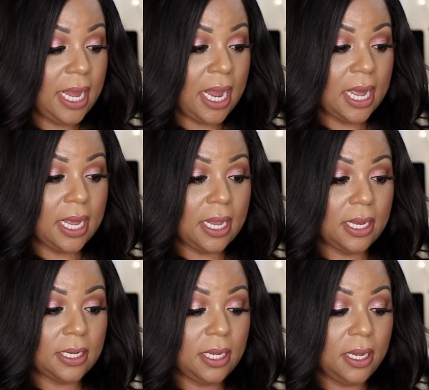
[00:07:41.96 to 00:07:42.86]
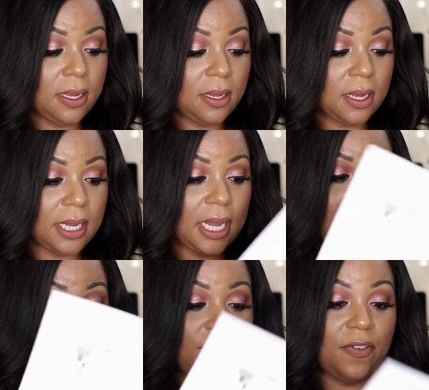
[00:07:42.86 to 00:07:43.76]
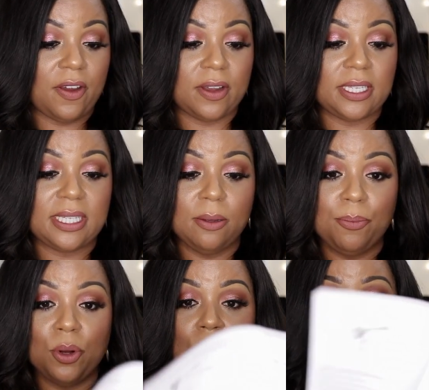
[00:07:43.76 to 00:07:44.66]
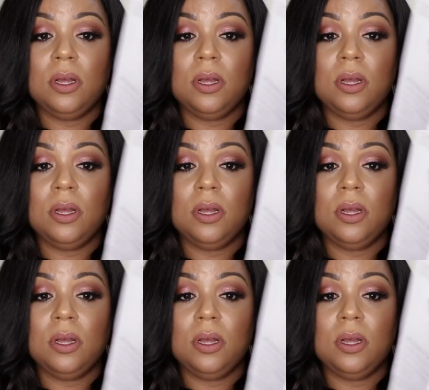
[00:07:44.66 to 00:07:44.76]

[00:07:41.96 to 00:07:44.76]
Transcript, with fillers: And again, very simple.